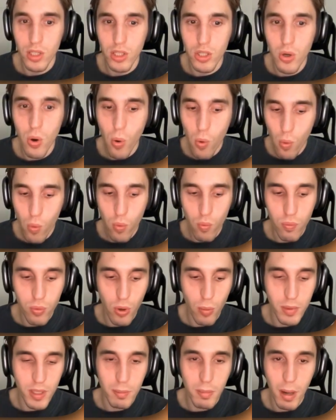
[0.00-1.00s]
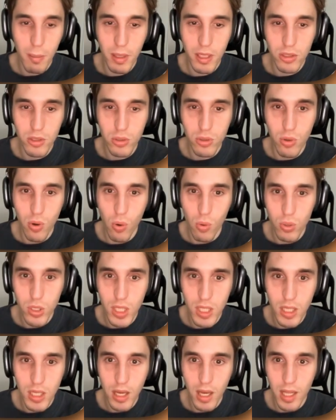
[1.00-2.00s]
go from the bubble to
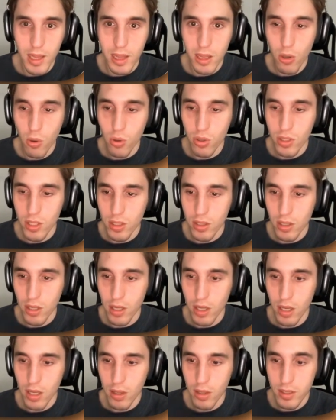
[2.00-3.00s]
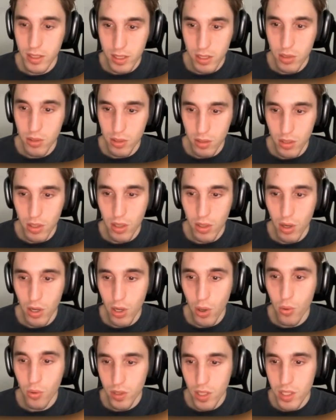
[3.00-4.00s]
coding and learn
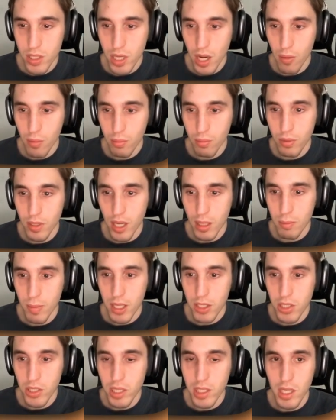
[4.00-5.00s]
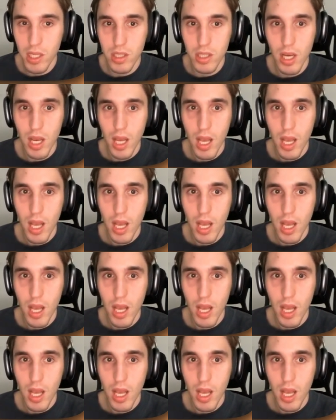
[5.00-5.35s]
the stuff, get better at it.